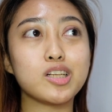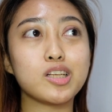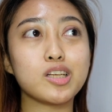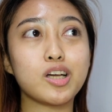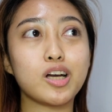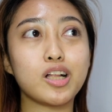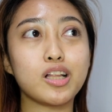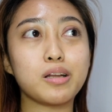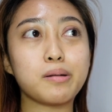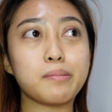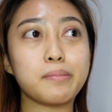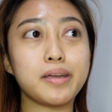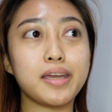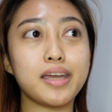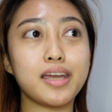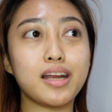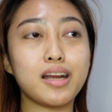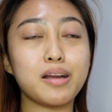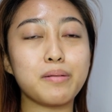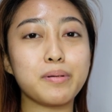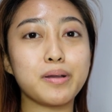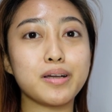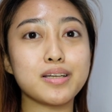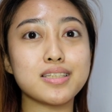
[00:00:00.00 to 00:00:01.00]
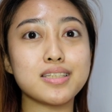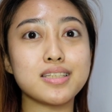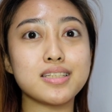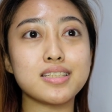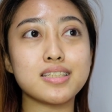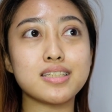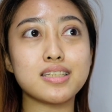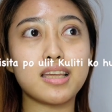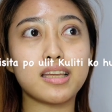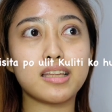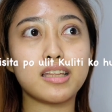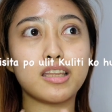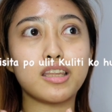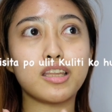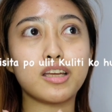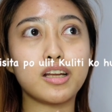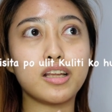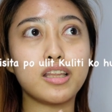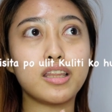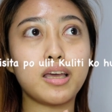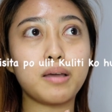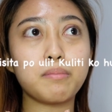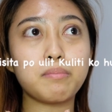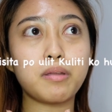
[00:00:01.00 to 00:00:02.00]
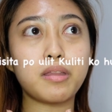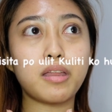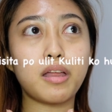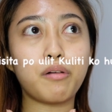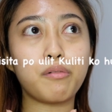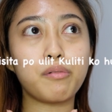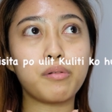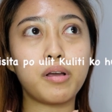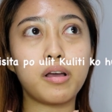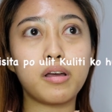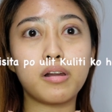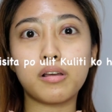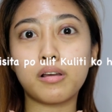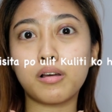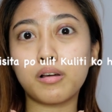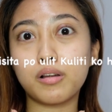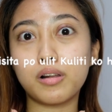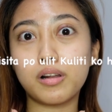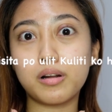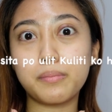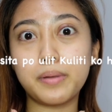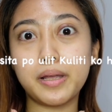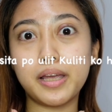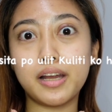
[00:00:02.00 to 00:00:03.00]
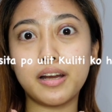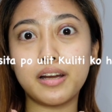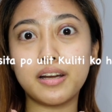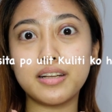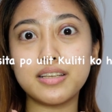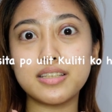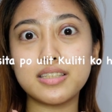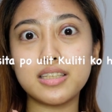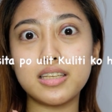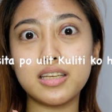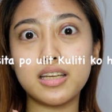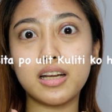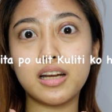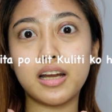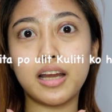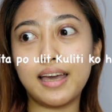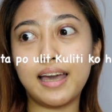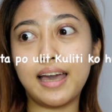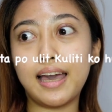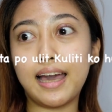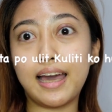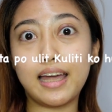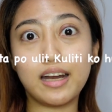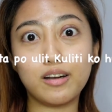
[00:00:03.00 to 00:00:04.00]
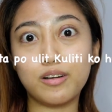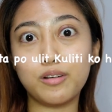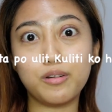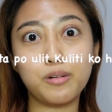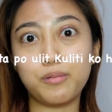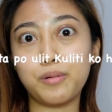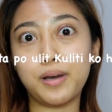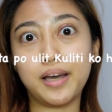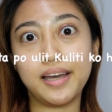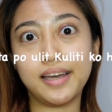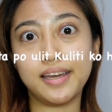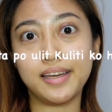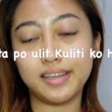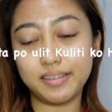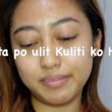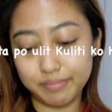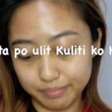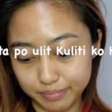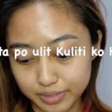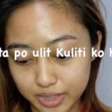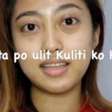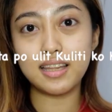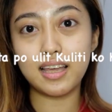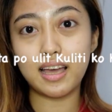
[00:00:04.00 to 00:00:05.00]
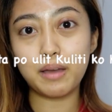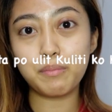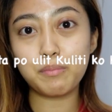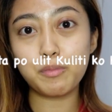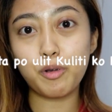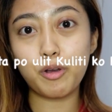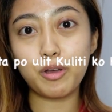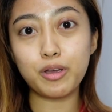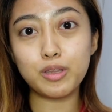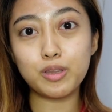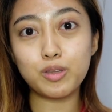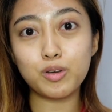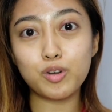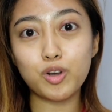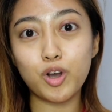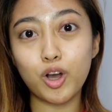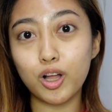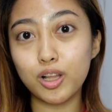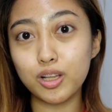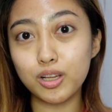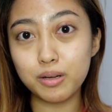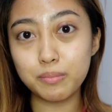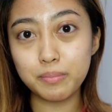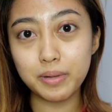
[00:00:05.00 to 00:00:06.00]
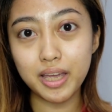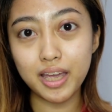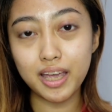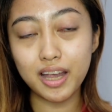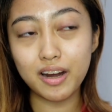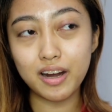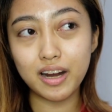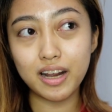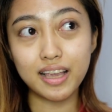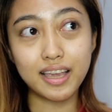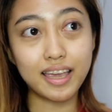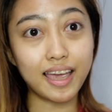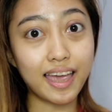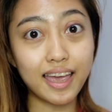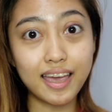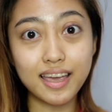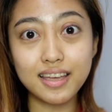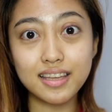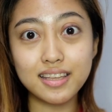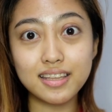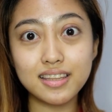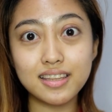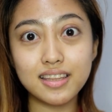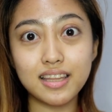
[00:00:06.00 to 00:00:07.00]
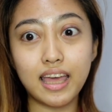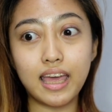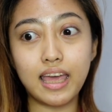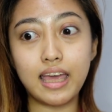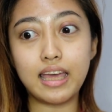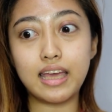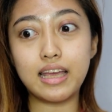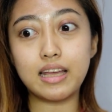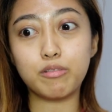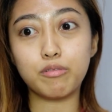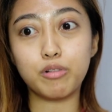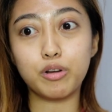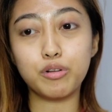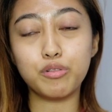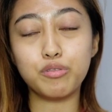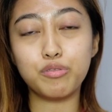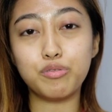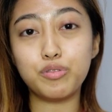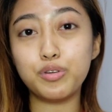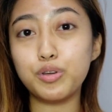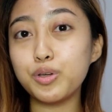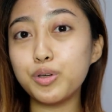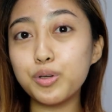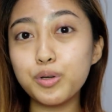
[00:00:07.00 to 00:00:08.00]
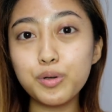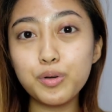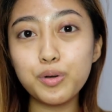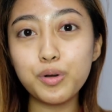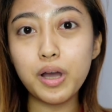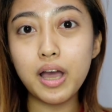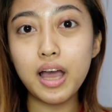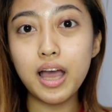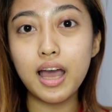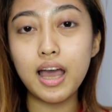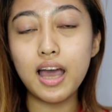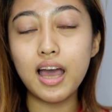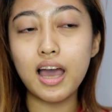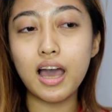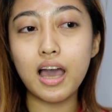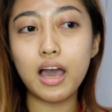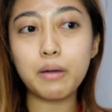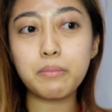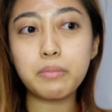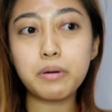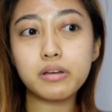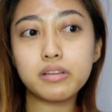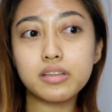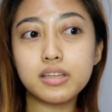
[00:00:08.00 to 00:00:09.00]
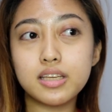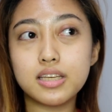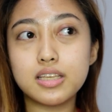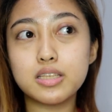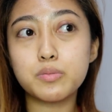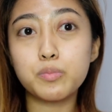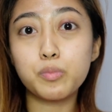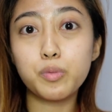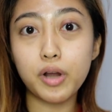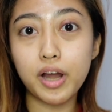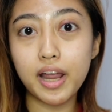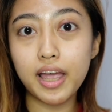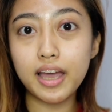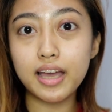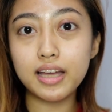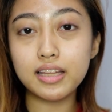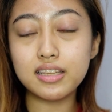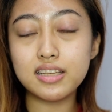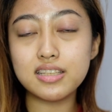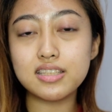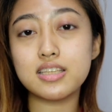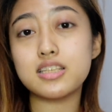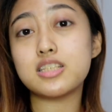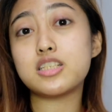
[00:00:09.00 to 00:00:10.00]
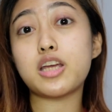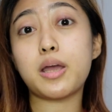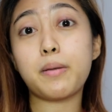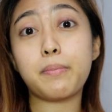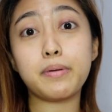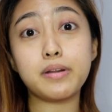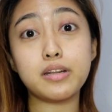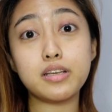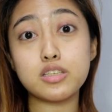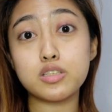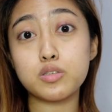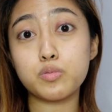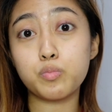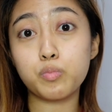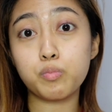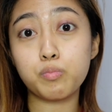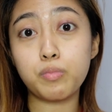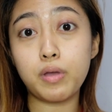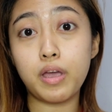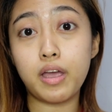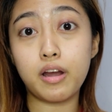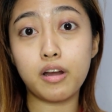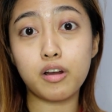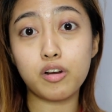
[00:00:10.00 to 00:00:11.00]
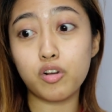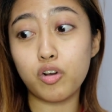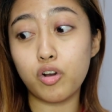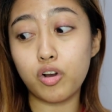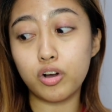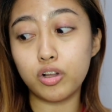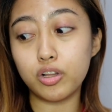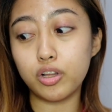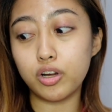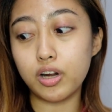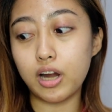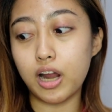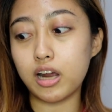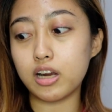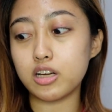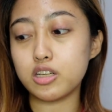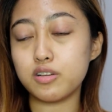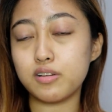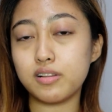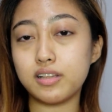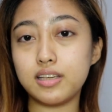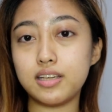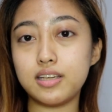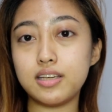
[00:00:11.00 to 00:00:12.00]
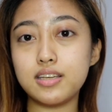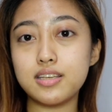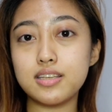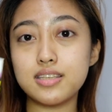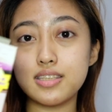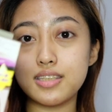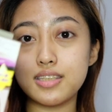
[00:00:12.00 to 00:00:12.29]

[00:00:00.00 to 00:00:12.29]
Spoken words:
color my hair because this is like the third time that I'm gonna color my hair this year. I don't know why. I'm going to color my hair again and review about this brand. It's a Japanese hair color actually.